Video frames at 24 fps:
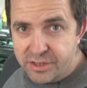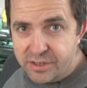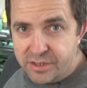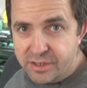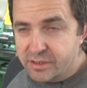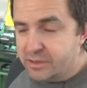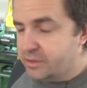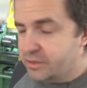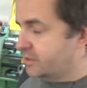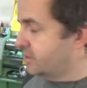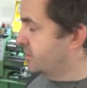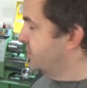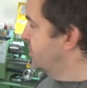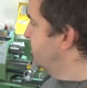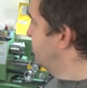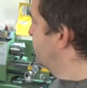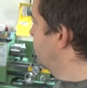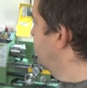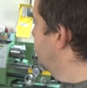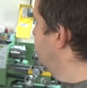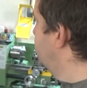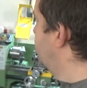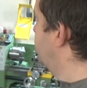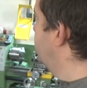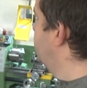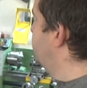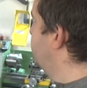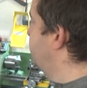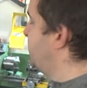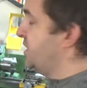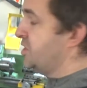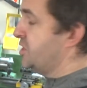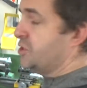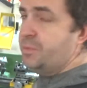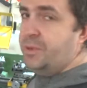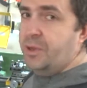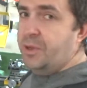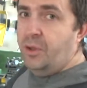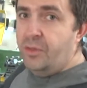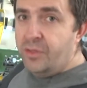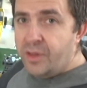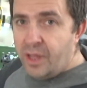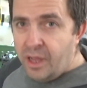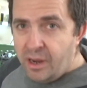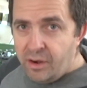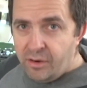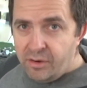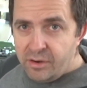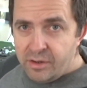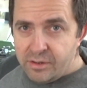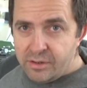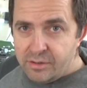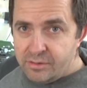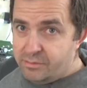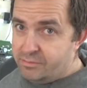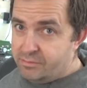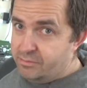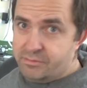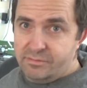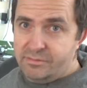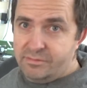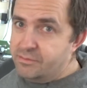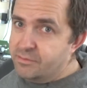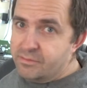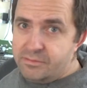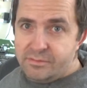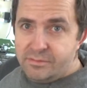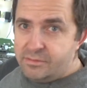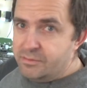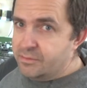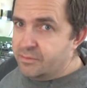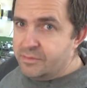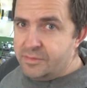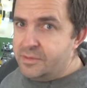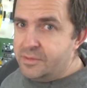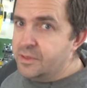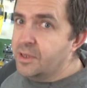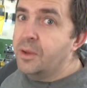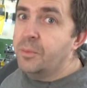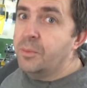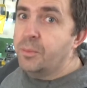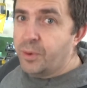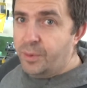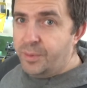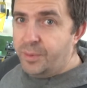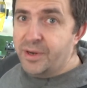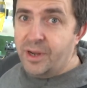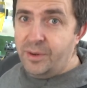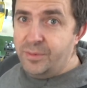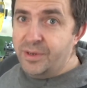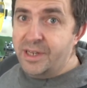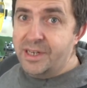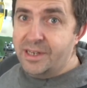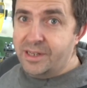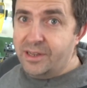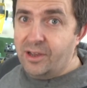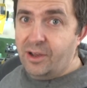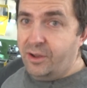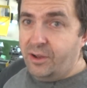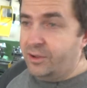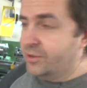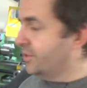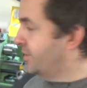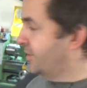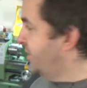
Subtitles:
It needs to be on there. but we don't need a guard.